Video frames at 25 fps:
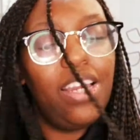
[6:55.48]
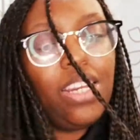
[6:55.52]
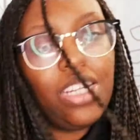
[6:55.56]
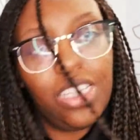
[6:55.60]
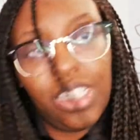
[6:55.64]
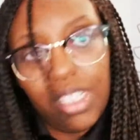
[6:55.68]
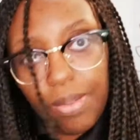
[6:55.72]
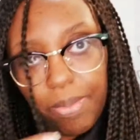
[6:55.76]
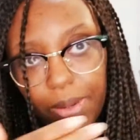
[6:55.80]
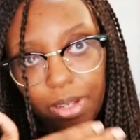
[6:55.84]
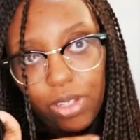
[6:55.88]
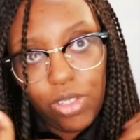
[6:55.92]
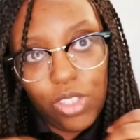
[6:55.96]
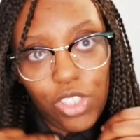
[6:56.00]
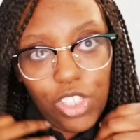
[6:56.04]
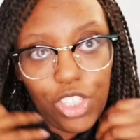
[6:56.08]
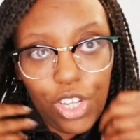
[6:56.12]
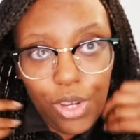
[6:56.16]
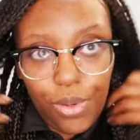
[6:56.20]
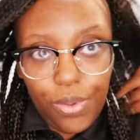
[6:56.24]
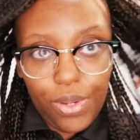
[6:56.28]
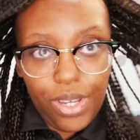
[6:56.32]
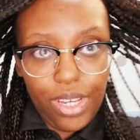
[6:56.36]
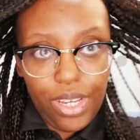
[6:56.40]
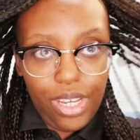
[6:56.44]
it smells
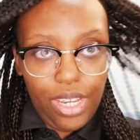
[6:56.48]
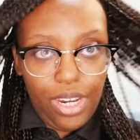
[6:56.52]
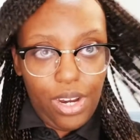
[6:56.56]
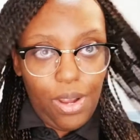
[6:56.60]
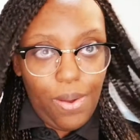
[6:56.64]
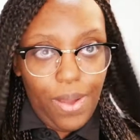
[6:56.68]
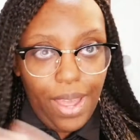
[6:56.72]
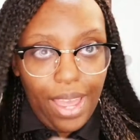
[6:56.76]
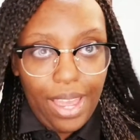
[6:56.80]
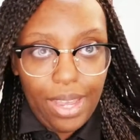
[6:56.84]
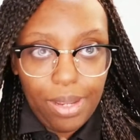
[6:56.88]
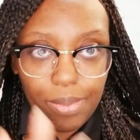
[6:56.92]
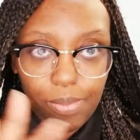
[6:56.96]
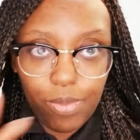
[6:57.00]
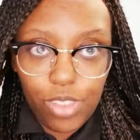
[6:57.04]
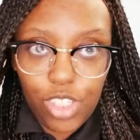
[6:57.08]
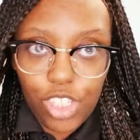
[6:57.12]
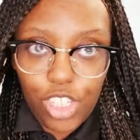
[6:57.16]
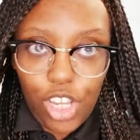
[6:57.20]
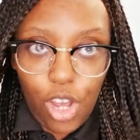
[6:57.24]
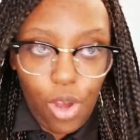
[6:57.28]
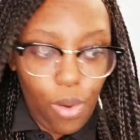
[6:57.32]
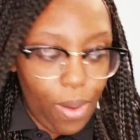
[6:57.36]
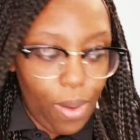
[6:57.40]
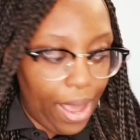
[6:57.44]
so good, okay?
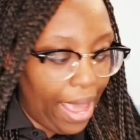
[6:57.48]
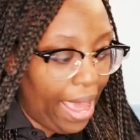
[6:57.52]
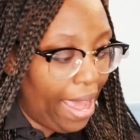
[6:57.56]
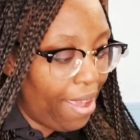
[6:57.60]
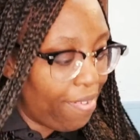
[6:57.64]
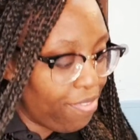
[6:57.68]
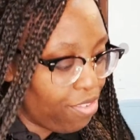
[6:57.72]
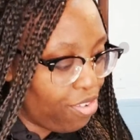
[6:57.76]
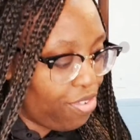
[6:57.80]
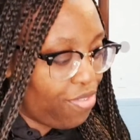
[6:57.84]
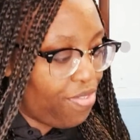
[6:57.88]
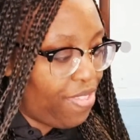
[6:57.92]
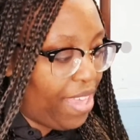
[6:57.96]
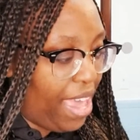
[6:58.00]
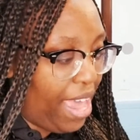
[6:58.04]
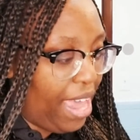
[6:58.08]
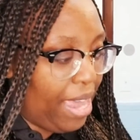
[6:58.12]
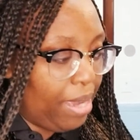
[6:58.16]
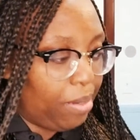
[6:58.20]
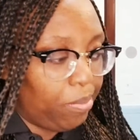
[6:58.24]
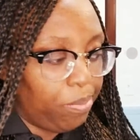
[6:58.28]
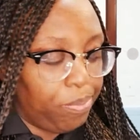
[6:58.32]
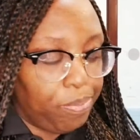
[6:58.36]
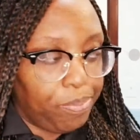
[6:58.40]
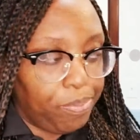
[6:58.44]
So after
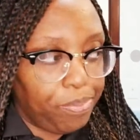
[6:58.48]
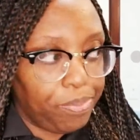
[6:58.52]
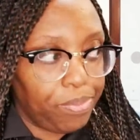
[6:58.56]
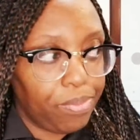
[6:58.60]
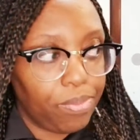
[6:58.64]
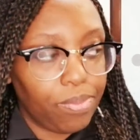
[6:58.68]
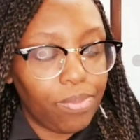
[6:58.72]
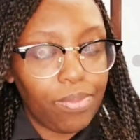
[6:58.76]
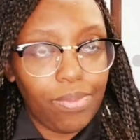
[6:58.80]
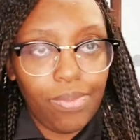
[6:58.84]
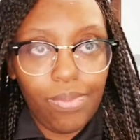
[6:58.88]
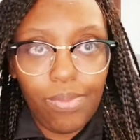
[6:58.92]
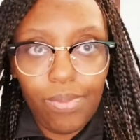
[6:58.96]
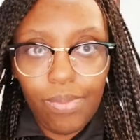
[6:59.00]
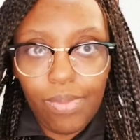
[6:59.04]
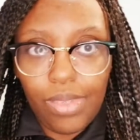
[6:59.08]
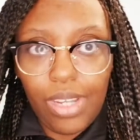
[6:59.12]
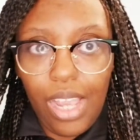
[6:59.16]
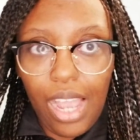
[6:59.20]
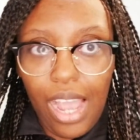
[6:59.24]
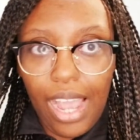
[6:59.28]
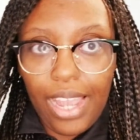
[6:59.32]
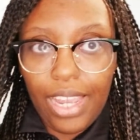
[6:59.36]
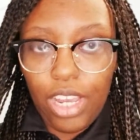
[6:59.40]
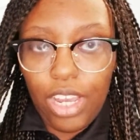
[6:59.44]
that,
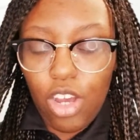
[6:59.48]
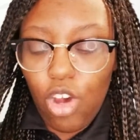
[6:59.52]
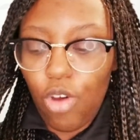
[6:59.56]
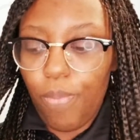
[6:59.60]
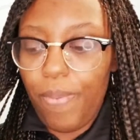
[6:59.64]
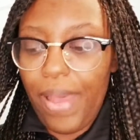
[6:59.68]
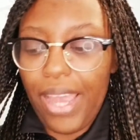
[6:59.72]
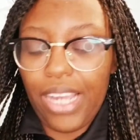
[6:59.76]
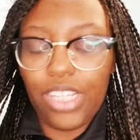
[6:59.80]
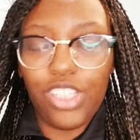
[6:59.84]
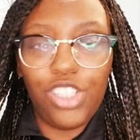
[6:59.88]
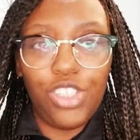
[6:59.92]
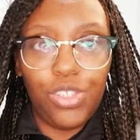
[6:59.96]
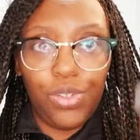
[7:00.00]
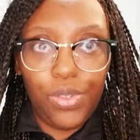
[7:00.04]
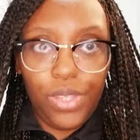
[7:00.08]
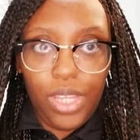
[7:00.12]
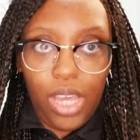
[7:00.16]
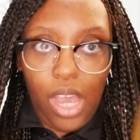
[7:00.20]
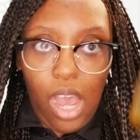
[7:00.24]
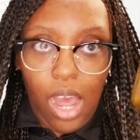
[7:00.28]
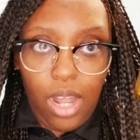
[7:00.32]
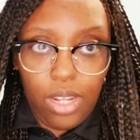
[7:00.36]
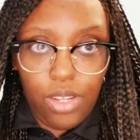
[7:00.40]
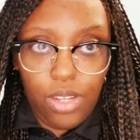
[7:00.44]
I go back to
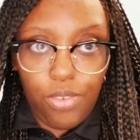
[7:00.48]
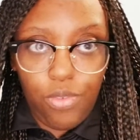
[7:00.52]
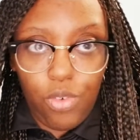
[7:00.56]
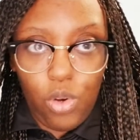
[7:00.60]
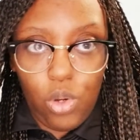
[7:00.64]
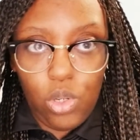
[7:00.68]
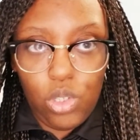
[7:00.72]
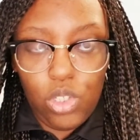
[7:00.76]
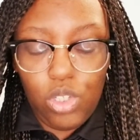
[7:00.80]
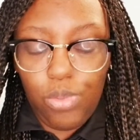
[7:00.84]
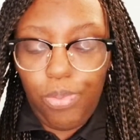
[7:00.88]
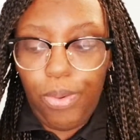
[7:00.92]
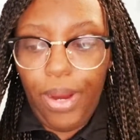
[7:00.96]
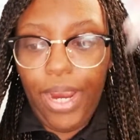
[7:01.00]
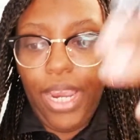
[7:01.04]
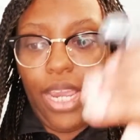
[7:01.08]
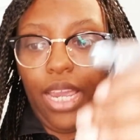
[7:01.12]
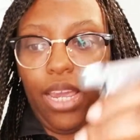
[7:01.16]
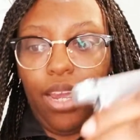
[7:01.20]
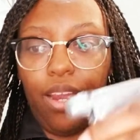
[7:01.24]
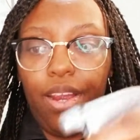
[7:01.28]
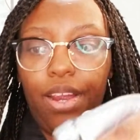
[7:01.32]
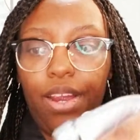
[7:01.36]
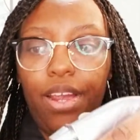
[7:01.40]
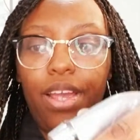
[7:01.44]
the olive oil spray
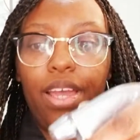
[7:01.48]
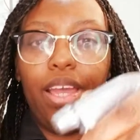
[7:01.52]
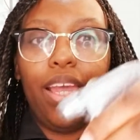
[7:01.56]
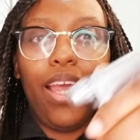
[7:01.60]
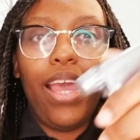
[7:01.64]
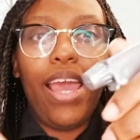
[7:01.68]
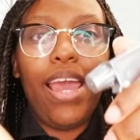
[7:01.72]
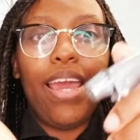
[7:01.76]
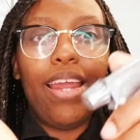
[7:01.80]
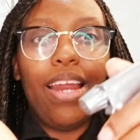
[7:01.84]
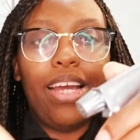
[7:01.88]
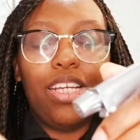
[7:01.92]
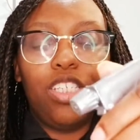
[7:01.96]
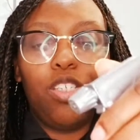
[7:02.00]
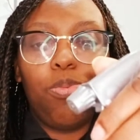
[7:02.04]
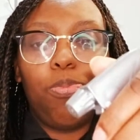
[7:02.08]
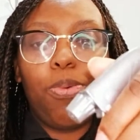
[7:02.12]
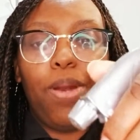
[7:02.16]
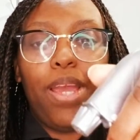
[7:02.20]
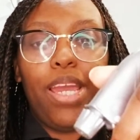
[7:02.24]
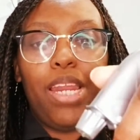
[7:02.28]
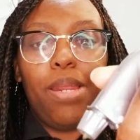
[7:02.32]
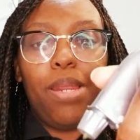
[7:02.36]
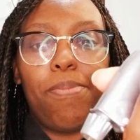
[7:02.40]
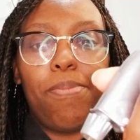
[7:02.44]
here, and I
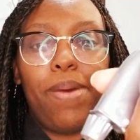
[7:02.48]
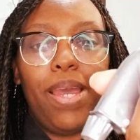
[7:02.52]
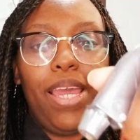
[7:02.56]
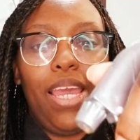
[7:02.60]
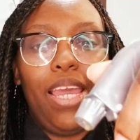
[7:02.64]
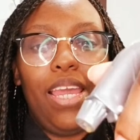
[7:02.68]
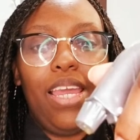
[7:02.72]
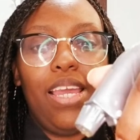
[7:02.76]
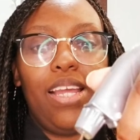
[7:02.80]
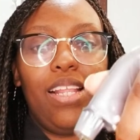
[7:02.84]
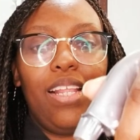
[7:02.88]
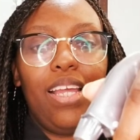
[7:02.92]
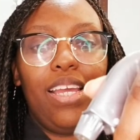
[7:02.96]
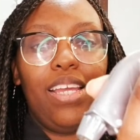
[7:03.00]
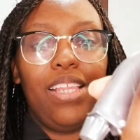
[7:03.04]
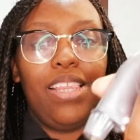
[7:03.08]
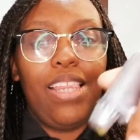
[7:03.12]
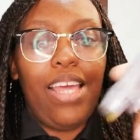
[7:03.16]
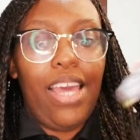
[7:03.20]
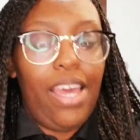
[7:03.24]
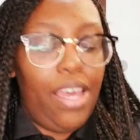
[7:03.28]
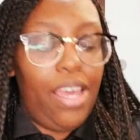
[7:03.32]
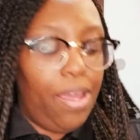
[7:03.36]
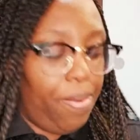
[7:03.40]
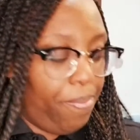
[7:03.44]
spray it hand like
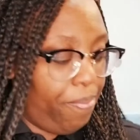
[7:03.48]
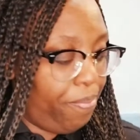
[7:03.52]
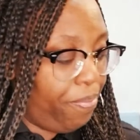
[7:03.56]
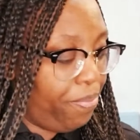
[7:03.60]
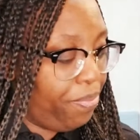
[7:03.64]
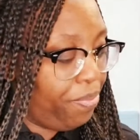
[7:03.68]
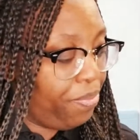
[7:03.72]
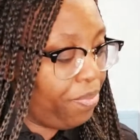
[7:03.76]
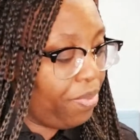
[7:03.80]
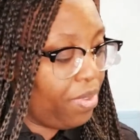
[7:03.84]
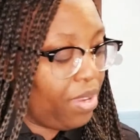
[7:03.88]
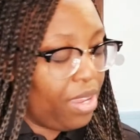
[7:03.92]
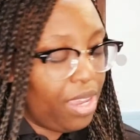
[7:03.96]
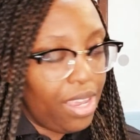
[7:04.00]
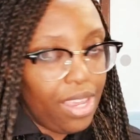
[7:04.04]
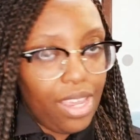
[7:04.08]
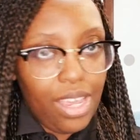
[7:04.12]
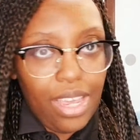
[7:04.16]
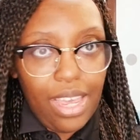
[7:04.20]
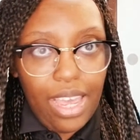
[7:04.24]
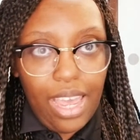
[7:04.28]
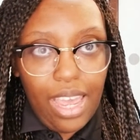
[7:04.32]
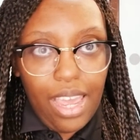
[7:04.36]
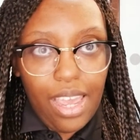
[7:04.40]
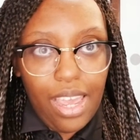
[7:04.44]
that,
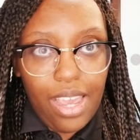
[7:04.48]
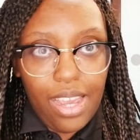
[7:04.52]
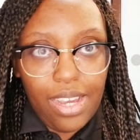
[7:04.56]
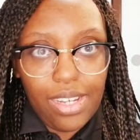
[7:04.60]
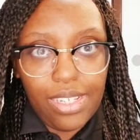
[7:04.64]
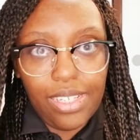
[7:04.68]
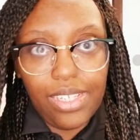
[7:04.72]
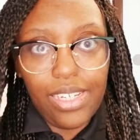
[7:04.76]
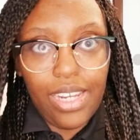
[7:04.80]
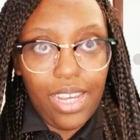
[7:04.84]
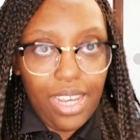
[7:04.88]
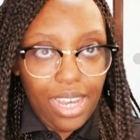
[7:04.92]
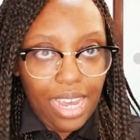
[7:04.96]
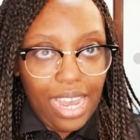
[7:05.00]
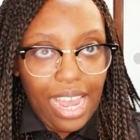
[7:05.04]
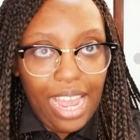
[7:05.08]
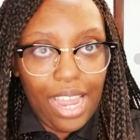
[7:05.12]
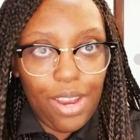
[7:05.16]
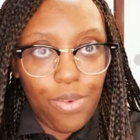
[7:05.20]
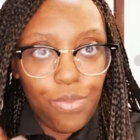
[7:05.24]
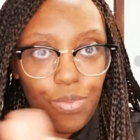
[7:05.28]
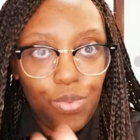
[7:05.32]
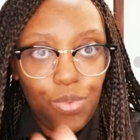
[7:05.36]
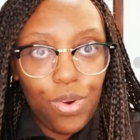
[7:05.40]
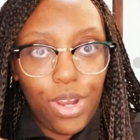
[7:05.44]
and
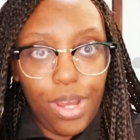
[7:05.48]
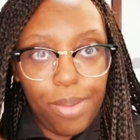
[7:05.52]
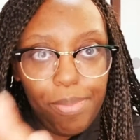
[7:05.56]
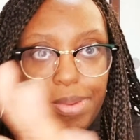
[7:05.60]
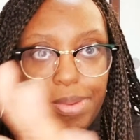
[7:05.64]
I rub